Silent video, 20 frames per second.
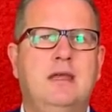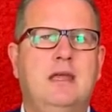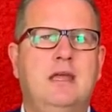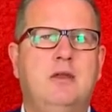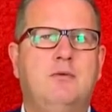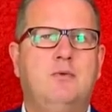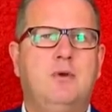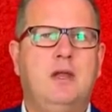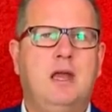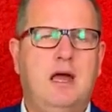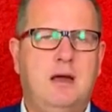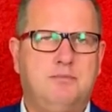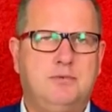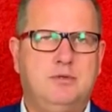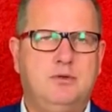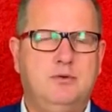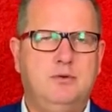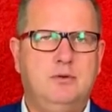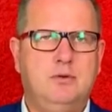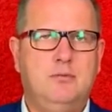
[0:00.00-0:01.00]
it
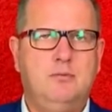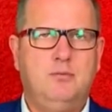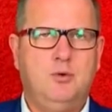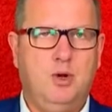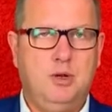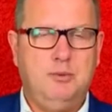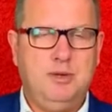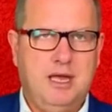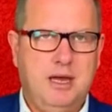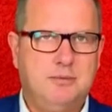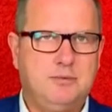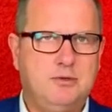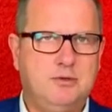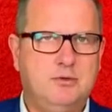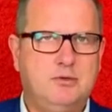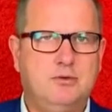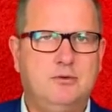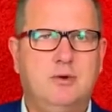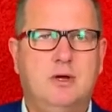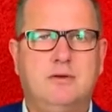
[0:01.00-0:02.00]
will be up to
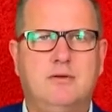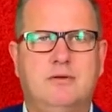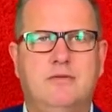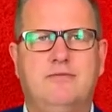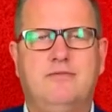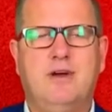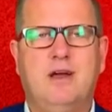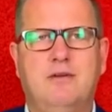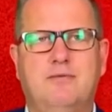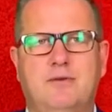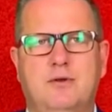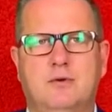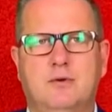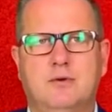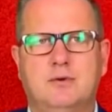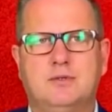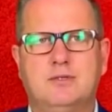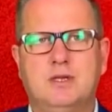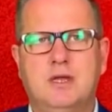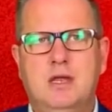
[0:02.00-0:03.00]
205
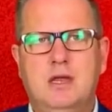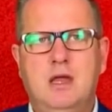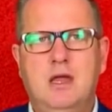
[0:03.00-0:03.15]
euros.